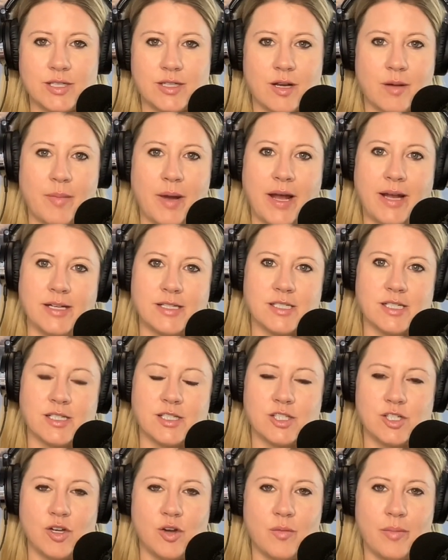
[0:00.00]
their minds. And
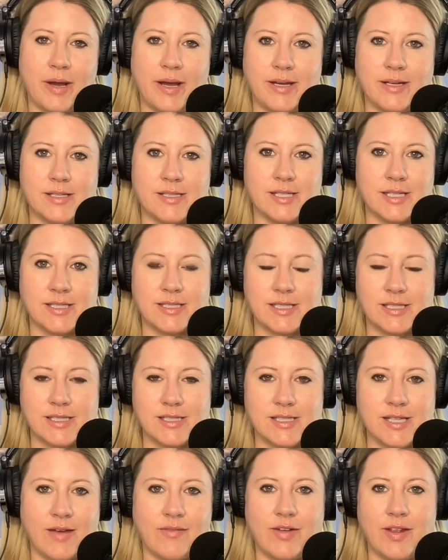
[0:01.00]
so by 6 and
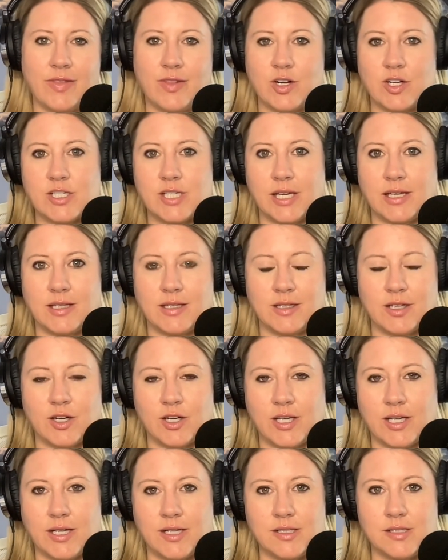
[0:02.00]
7, they're taking their
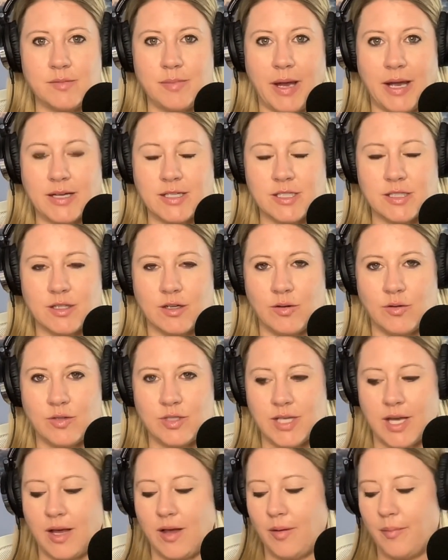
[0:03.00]
kids back to the
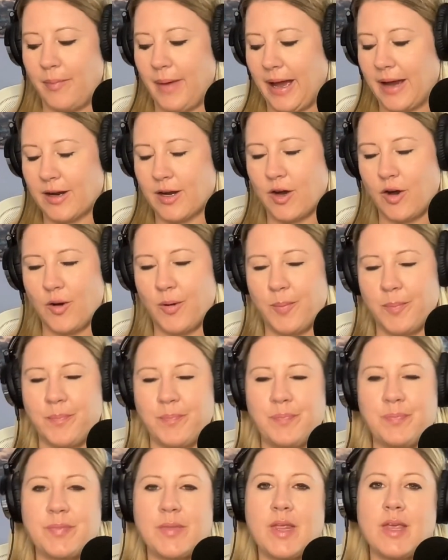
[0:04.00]
hotel, back home,
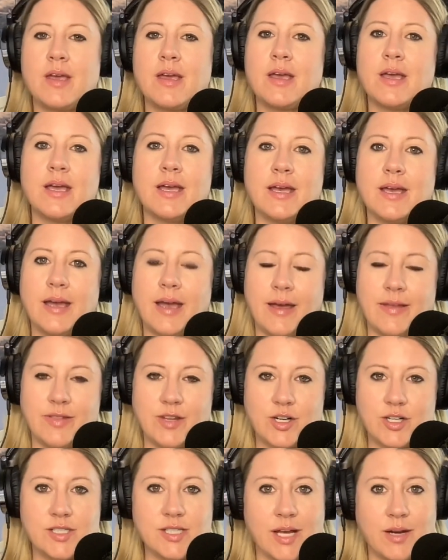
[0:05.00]
and
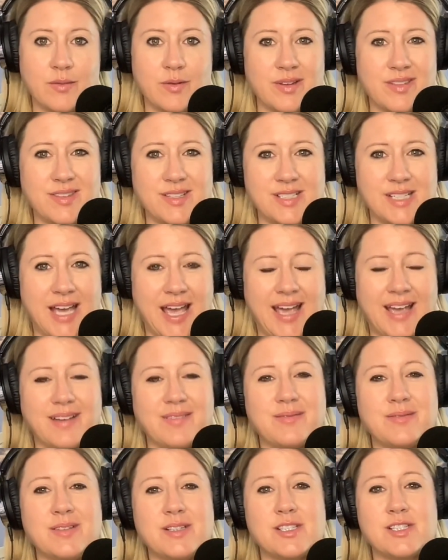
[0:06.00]
they're done with the day.
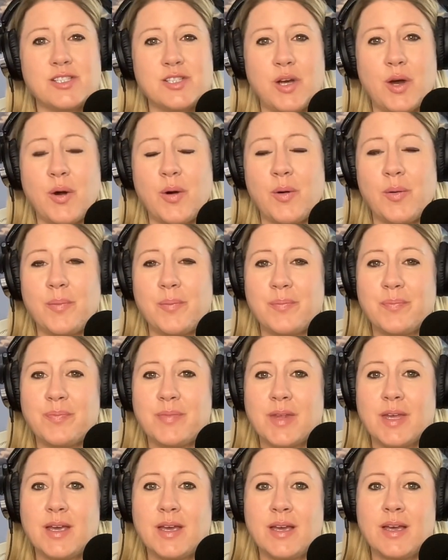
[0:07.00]
So
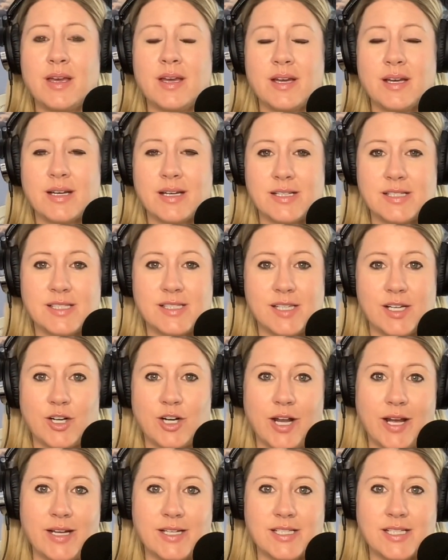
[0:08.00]
consider
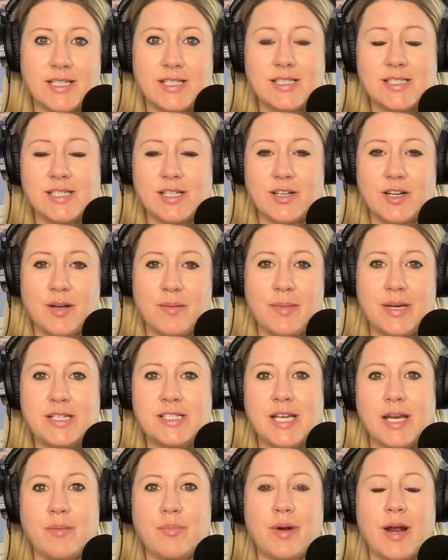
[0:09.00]
it. Consider a
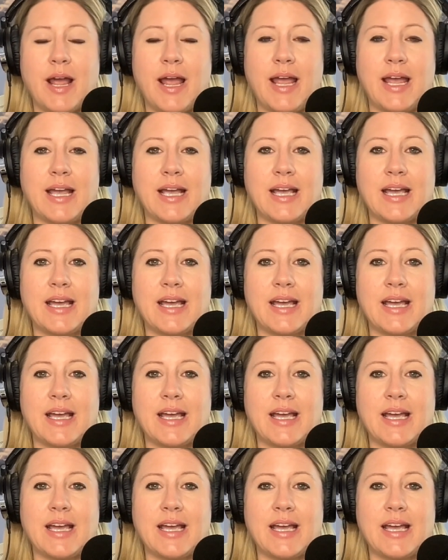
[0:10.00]
midday break